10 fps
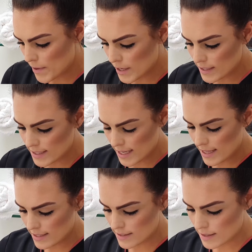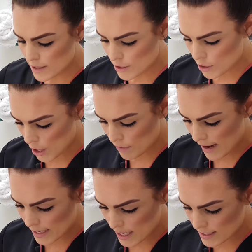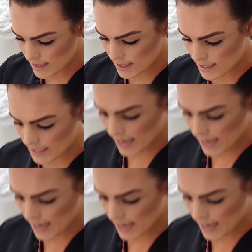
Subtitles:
You can see there's no redness in the